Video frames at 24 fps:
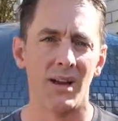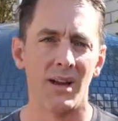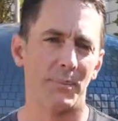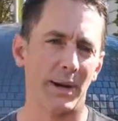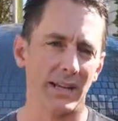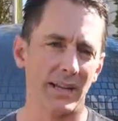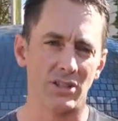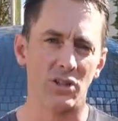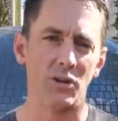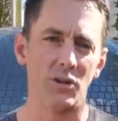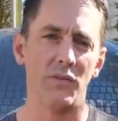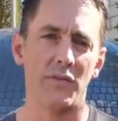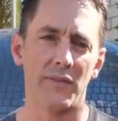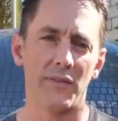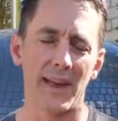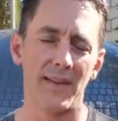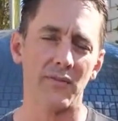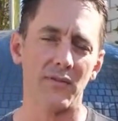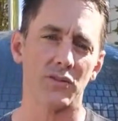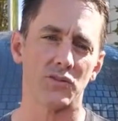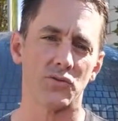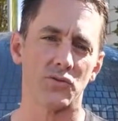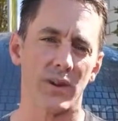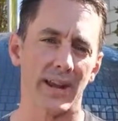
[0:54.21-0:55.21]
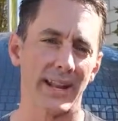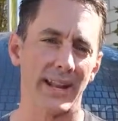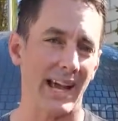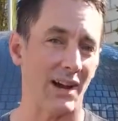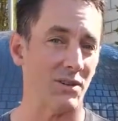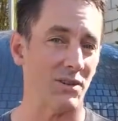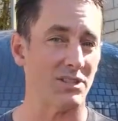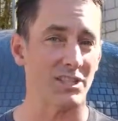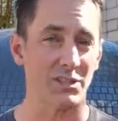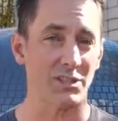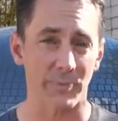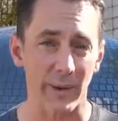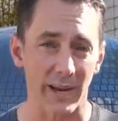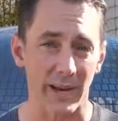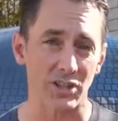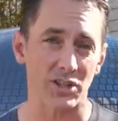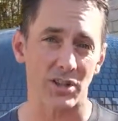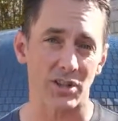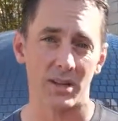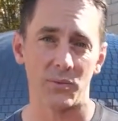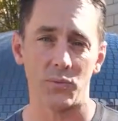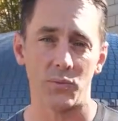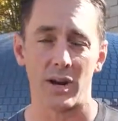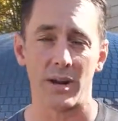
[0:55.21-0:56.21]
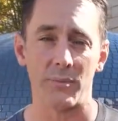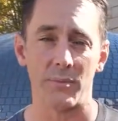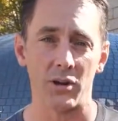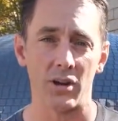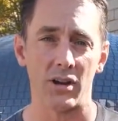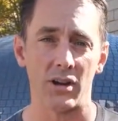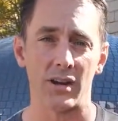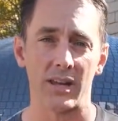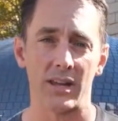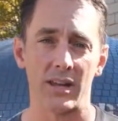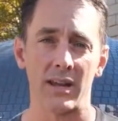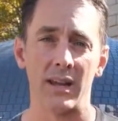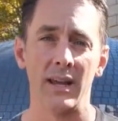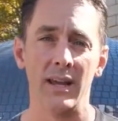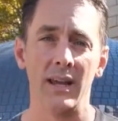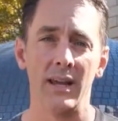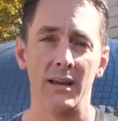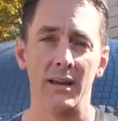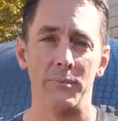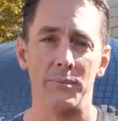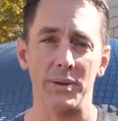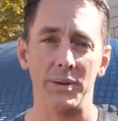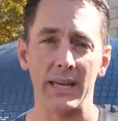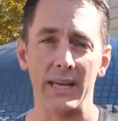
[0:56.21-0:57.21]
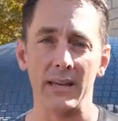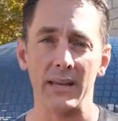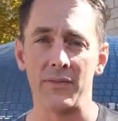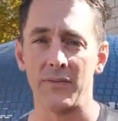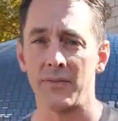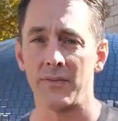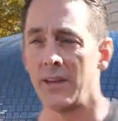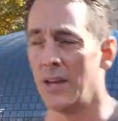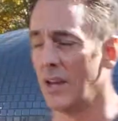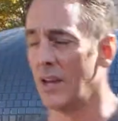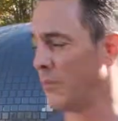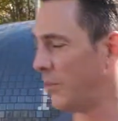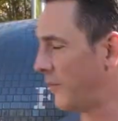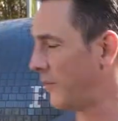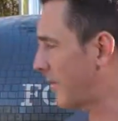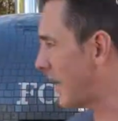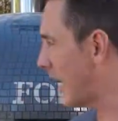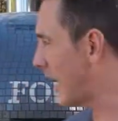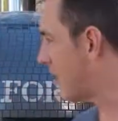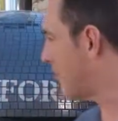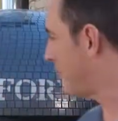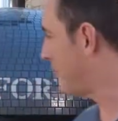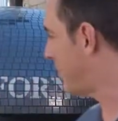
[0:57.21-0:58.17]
My two favorites right now, especially when I'm cooking beef. We've got our